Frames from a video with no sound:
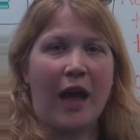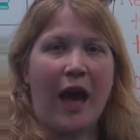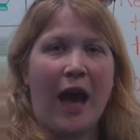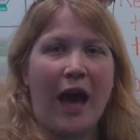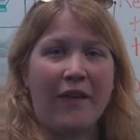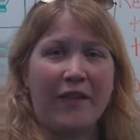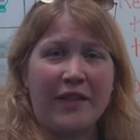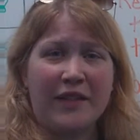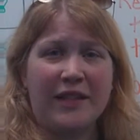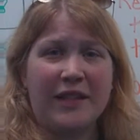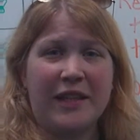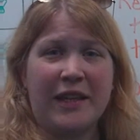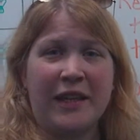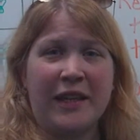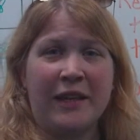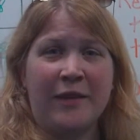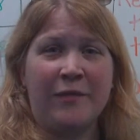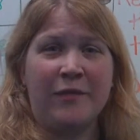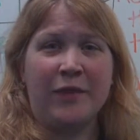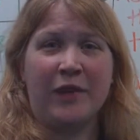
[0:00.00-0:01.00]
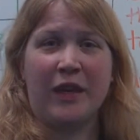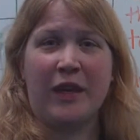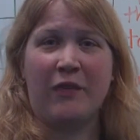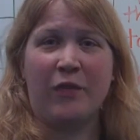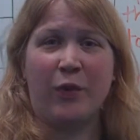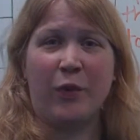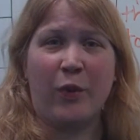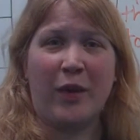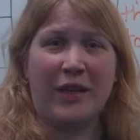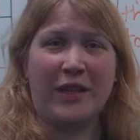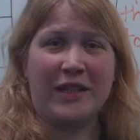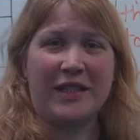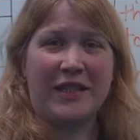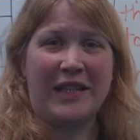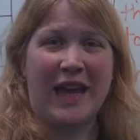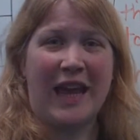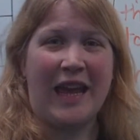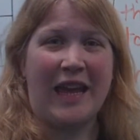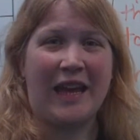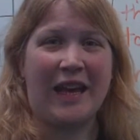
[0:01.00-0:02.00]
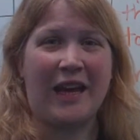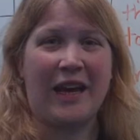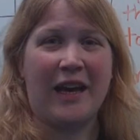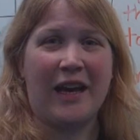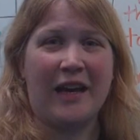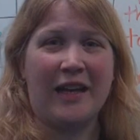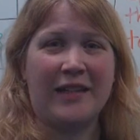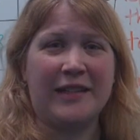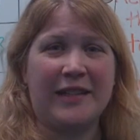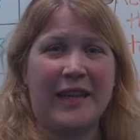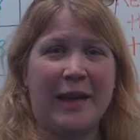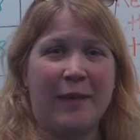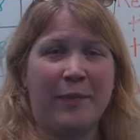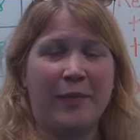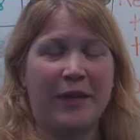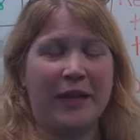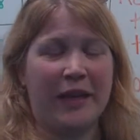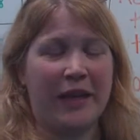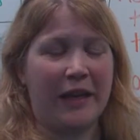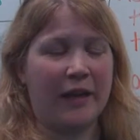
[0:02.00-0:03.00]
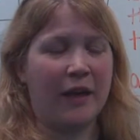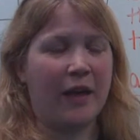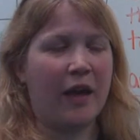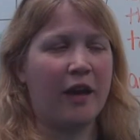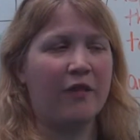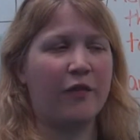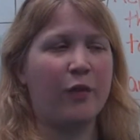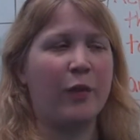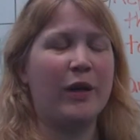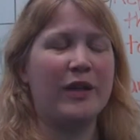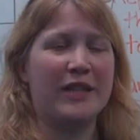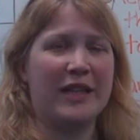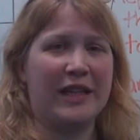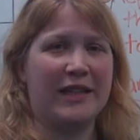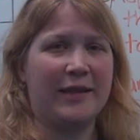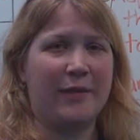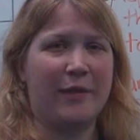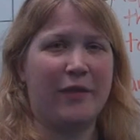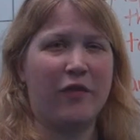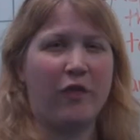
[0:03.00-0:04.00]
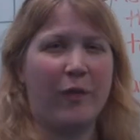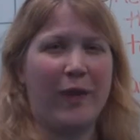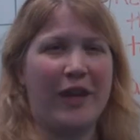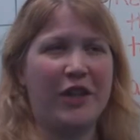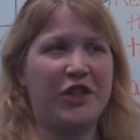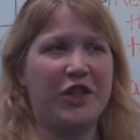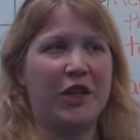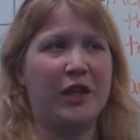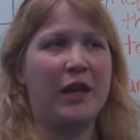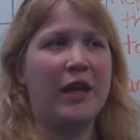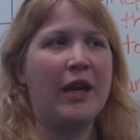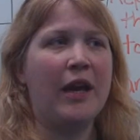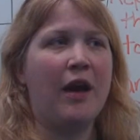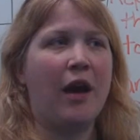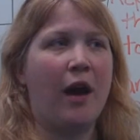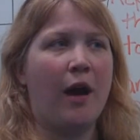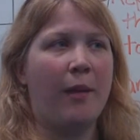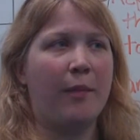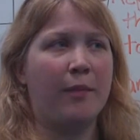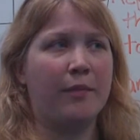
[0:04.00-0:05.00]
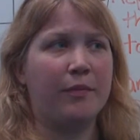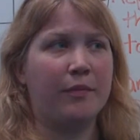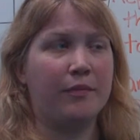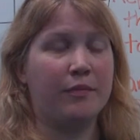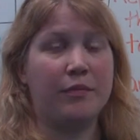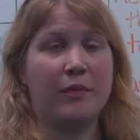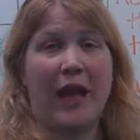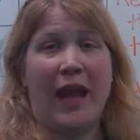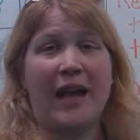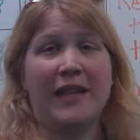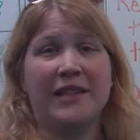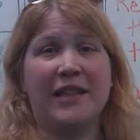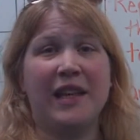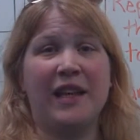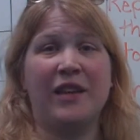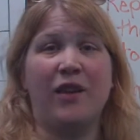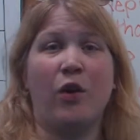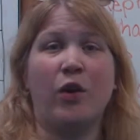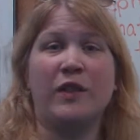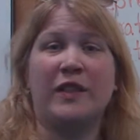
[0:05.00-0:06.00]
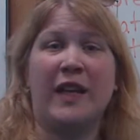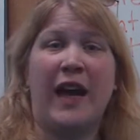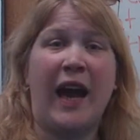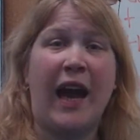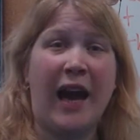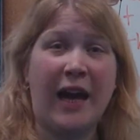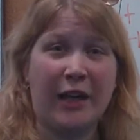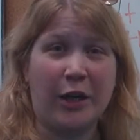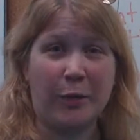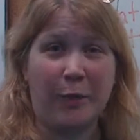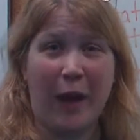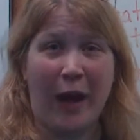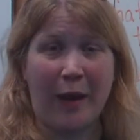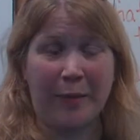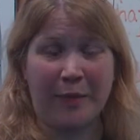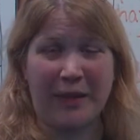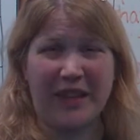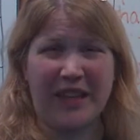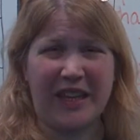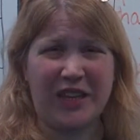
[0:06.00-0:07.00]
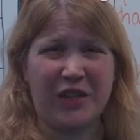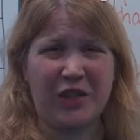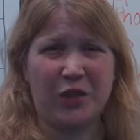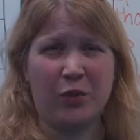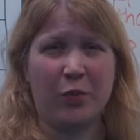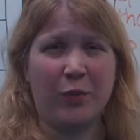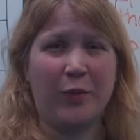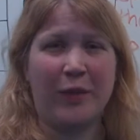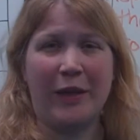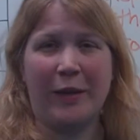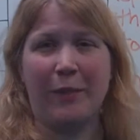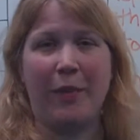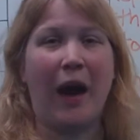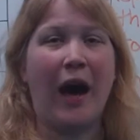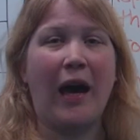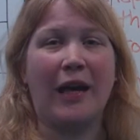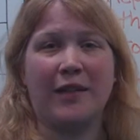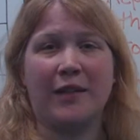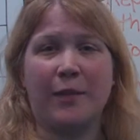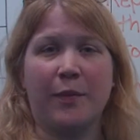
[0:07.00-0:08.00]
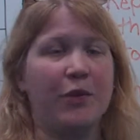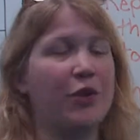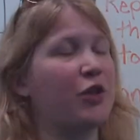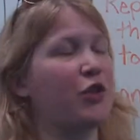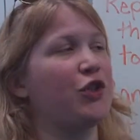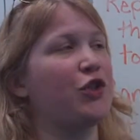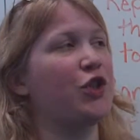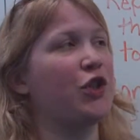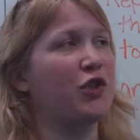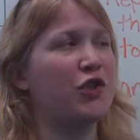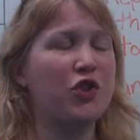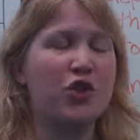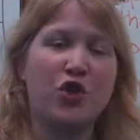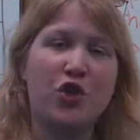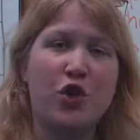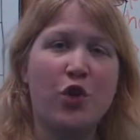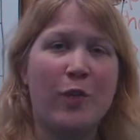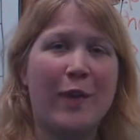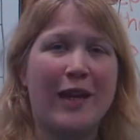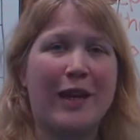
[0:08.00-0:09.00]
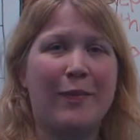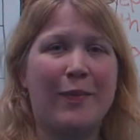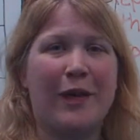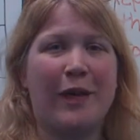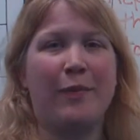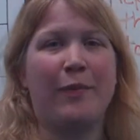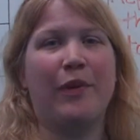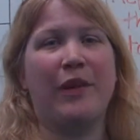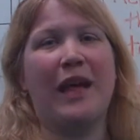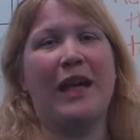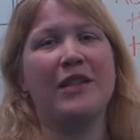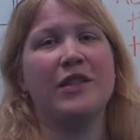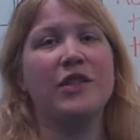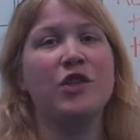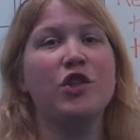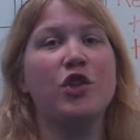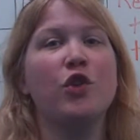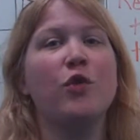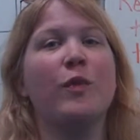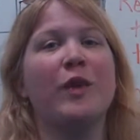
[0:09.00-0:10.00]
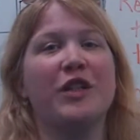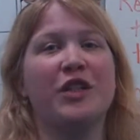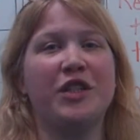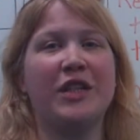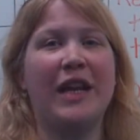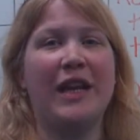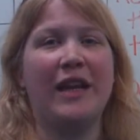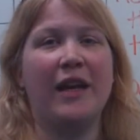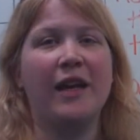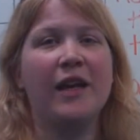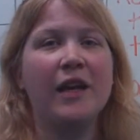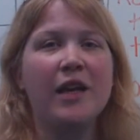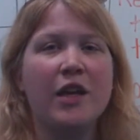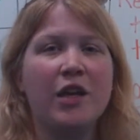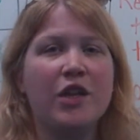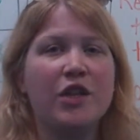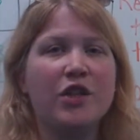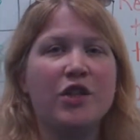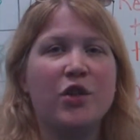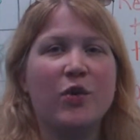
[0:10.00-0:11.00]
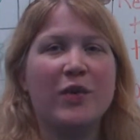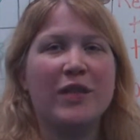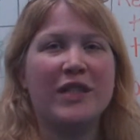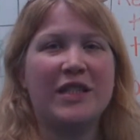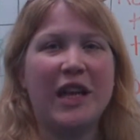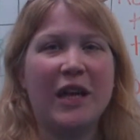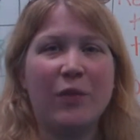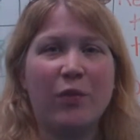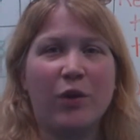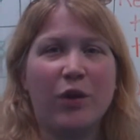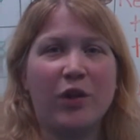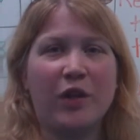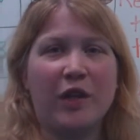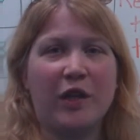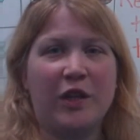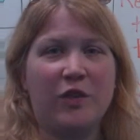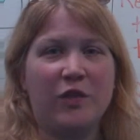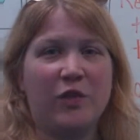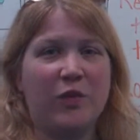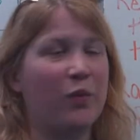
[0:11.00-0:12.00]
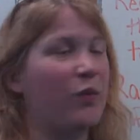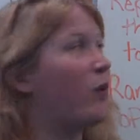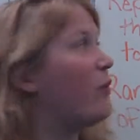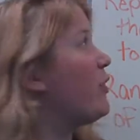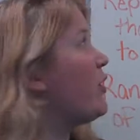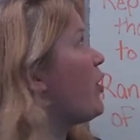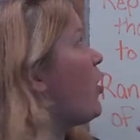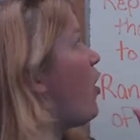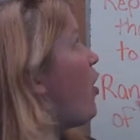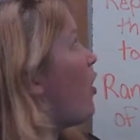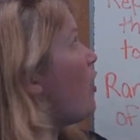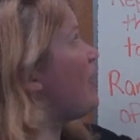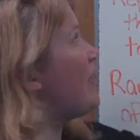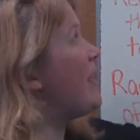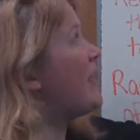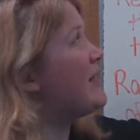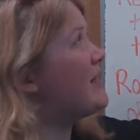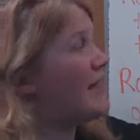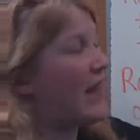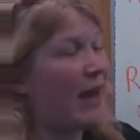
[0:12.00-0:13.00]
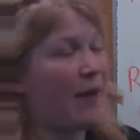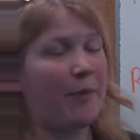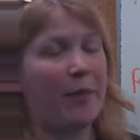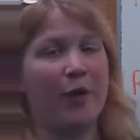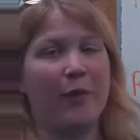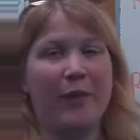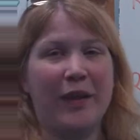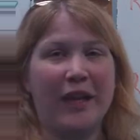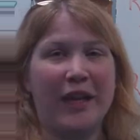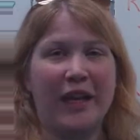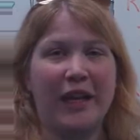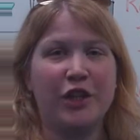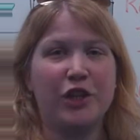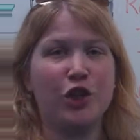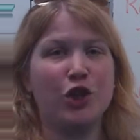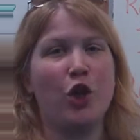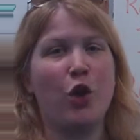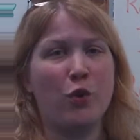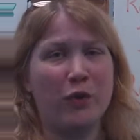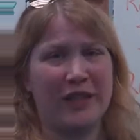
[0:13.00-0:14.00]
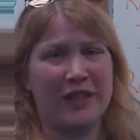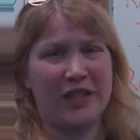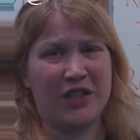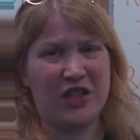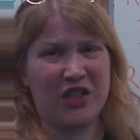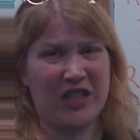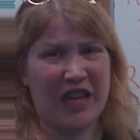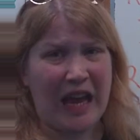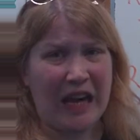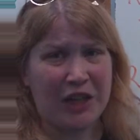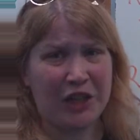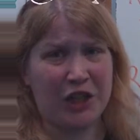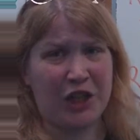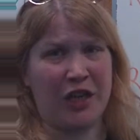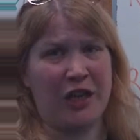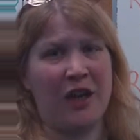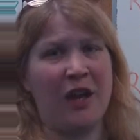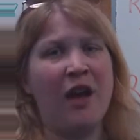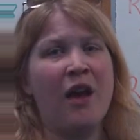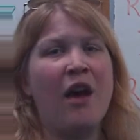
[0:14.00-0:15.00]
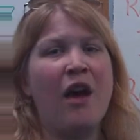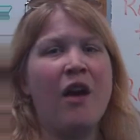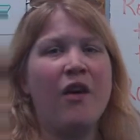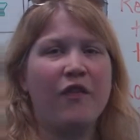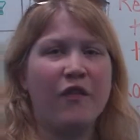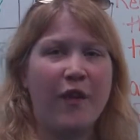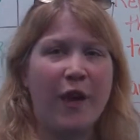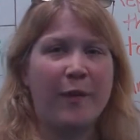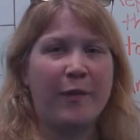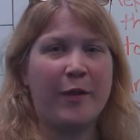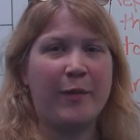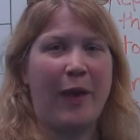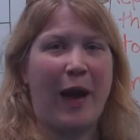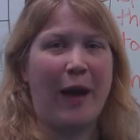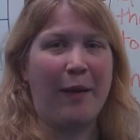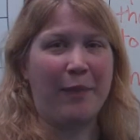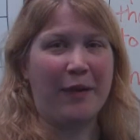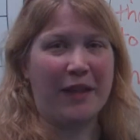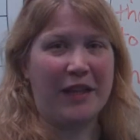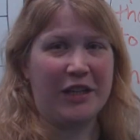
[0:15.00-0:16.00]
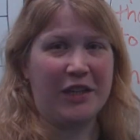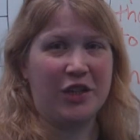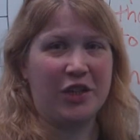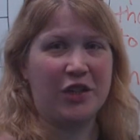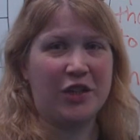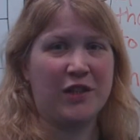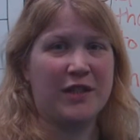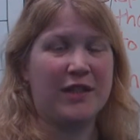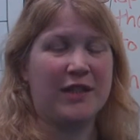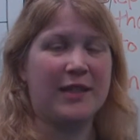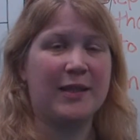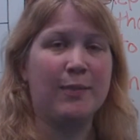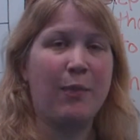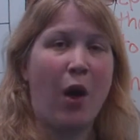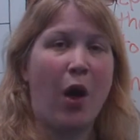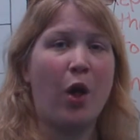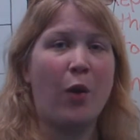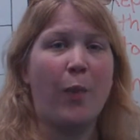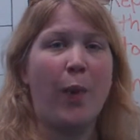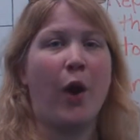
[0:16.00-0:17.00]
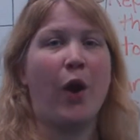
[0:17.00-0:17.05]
obviously, if we wanted to take uh, sampling, uh, if we wanted to get some information, um, asking the entire population would be impossible. There's just too many people, that's too much data. So instead, we're going to use what we would call a sample, meaning a chosen section from the population, just a small